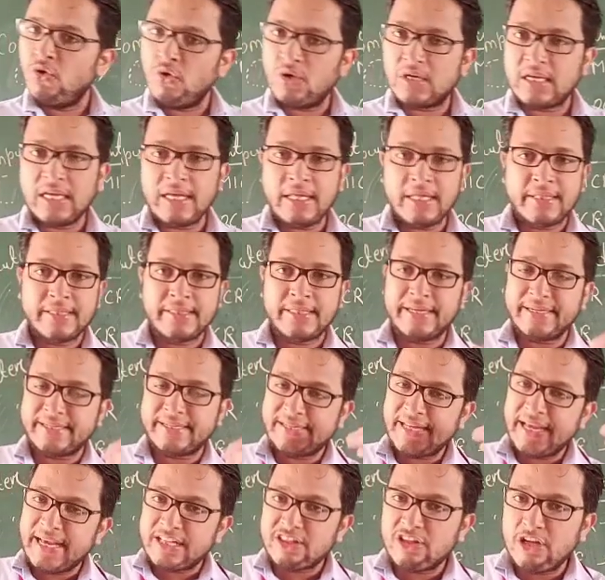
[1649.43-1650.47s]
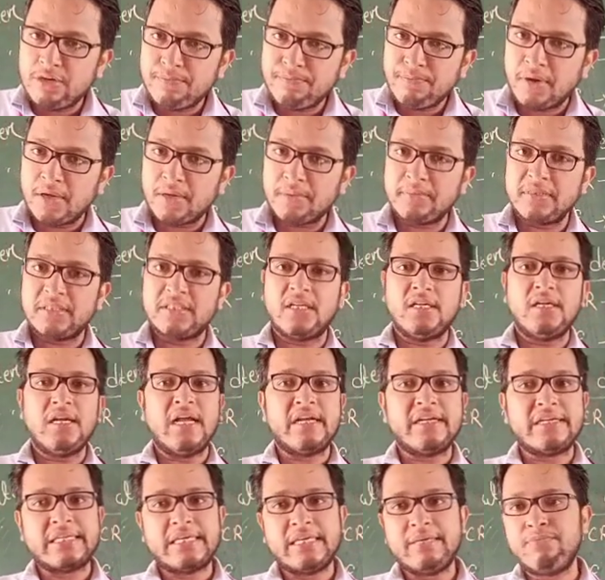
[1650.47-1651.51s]
Okay, they take the information
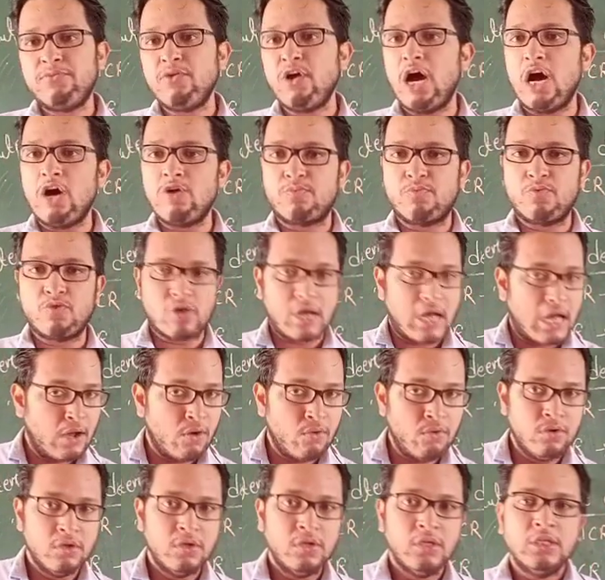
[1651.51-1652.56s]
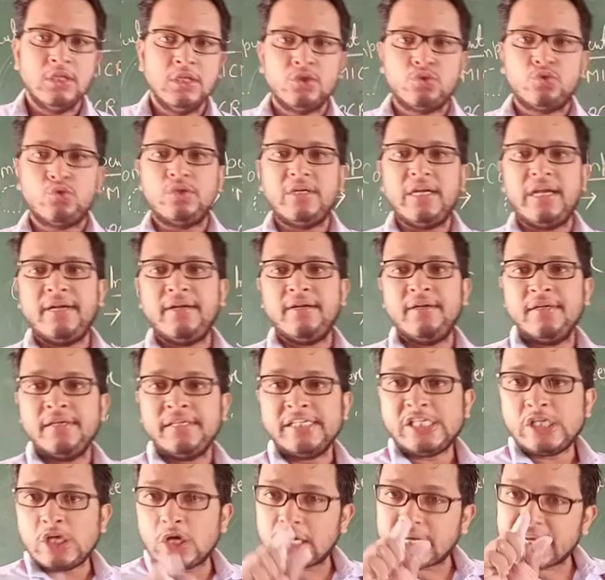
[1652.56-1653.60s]
and give the output. How?
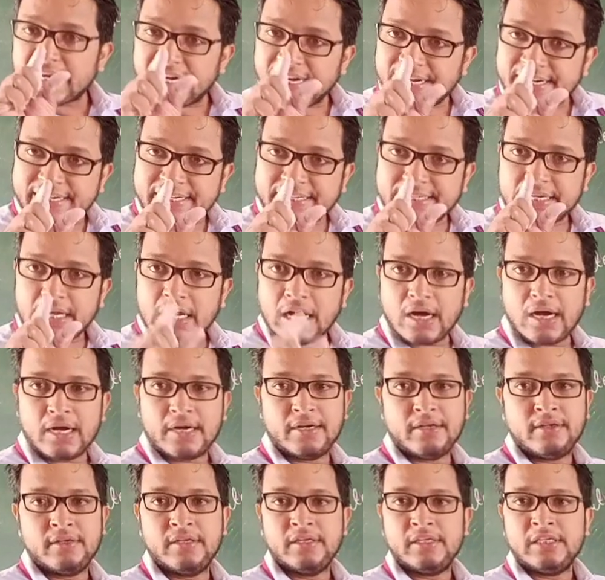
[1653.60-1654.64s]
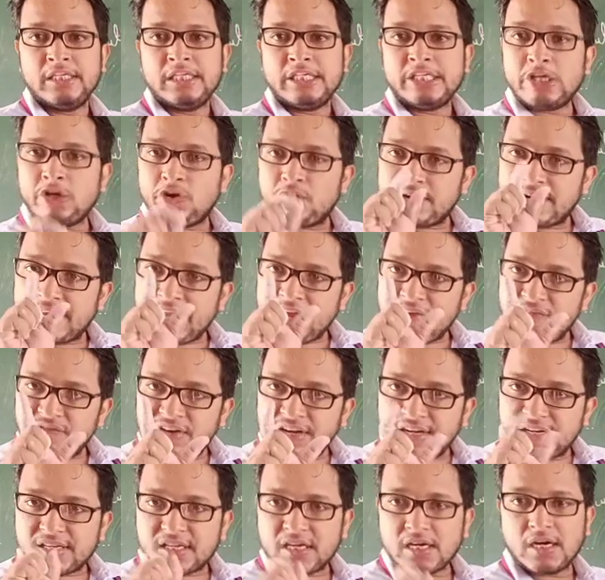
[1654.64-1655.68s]
Student, your credit card, your
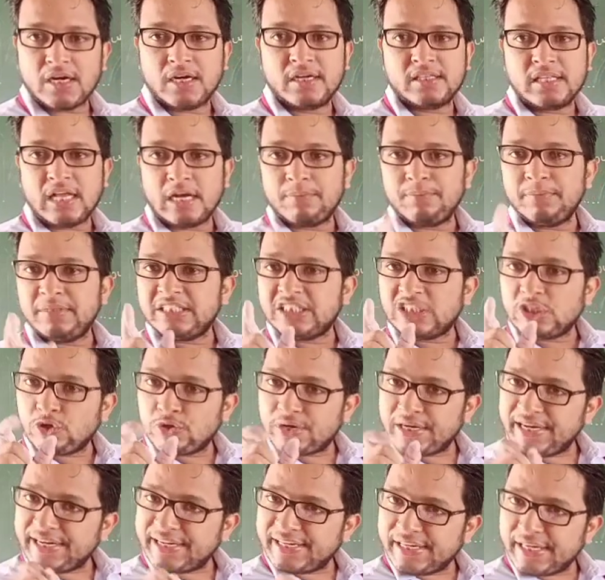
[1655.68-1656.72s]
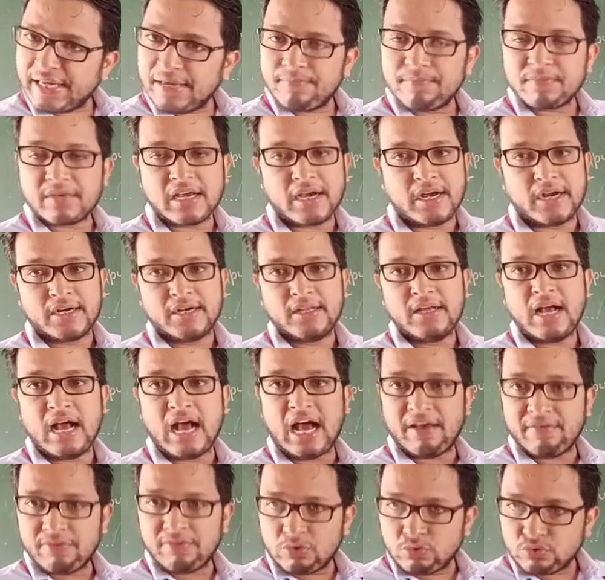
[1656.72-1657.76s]
debit card, that means your ATM card.
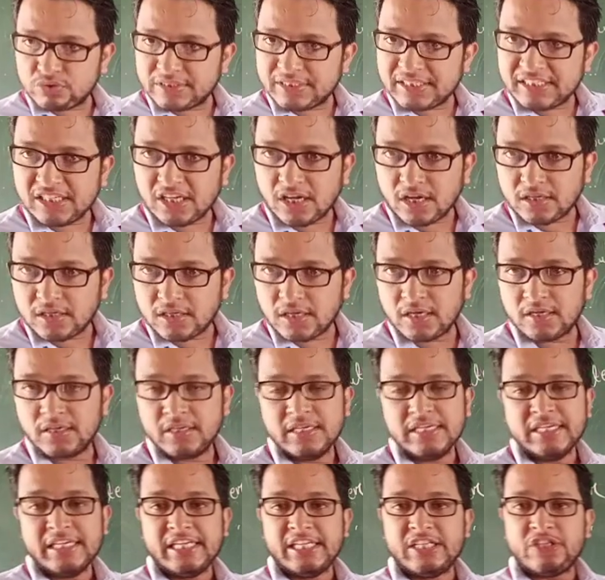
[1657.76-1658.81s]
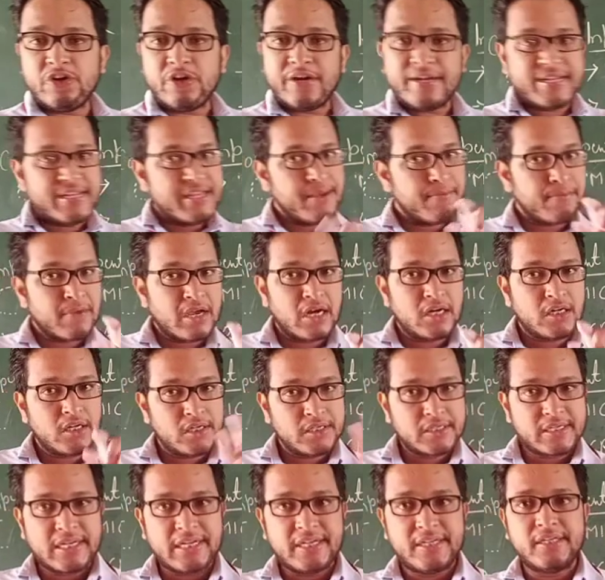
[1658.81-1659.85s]
Have you seen or not? In the ATM card
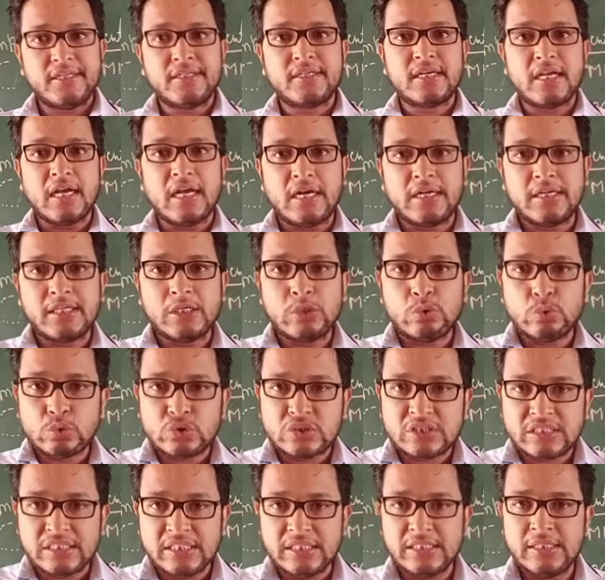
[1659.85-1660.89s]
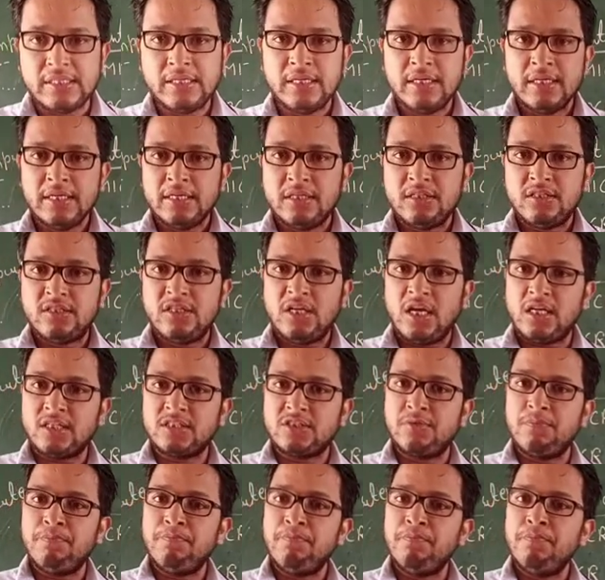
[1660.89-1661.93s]
or credit card, you see
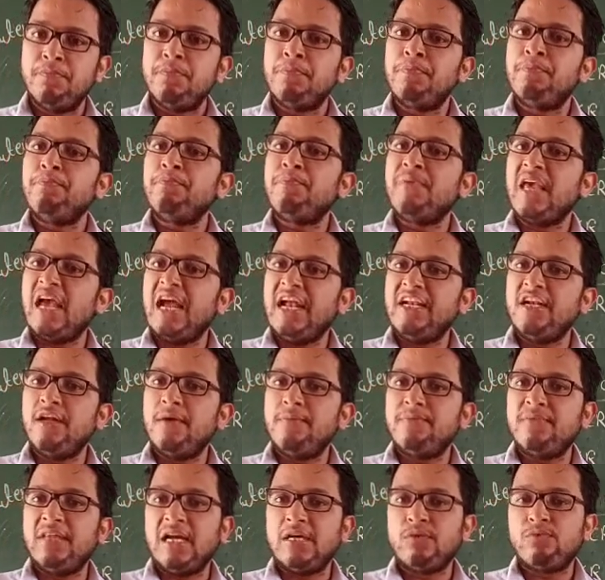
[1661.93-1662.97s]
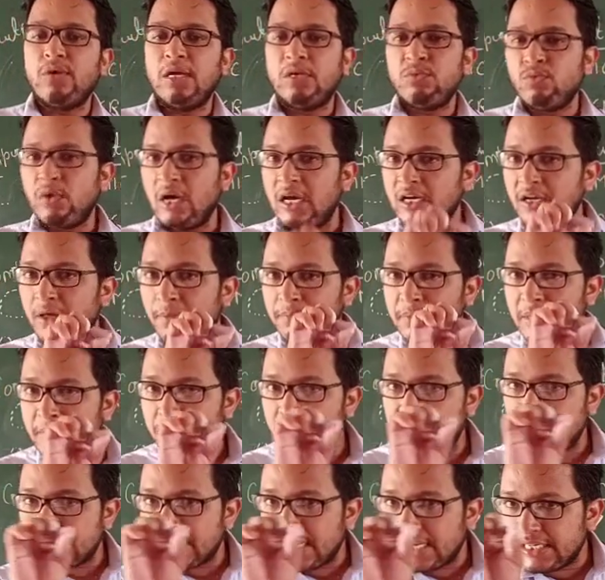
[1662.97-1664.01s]
just behind of that one of the
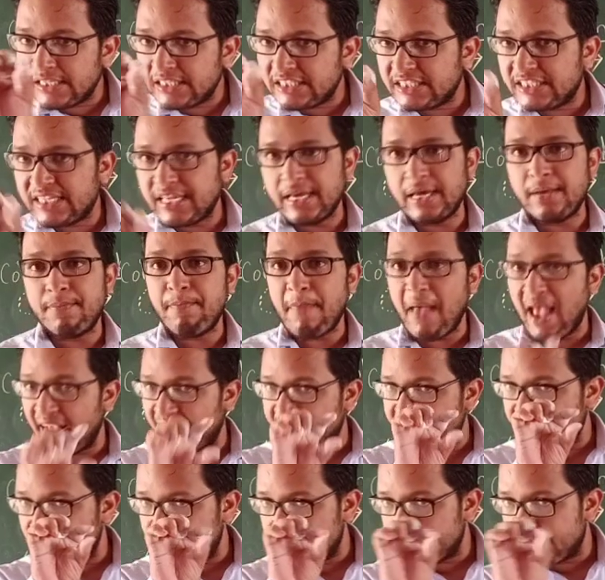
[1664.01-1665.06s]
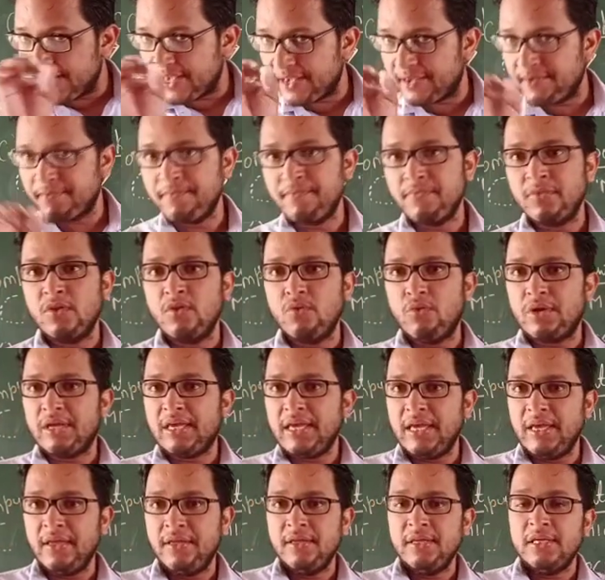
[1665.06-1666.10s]
metal is there, magnetic.
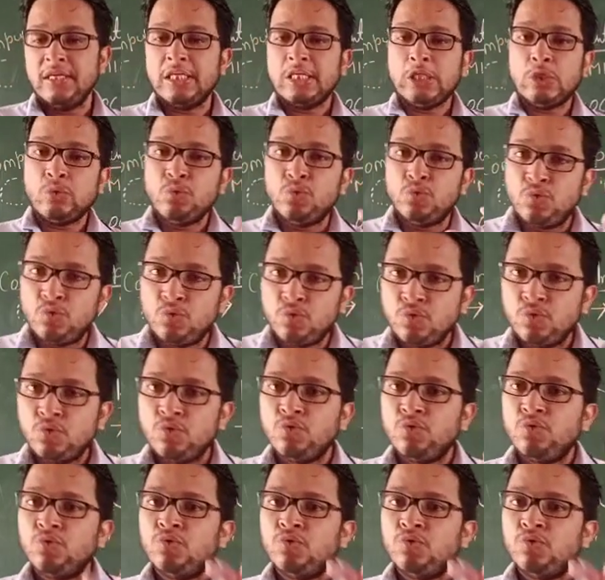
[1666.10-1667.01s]
Okay, you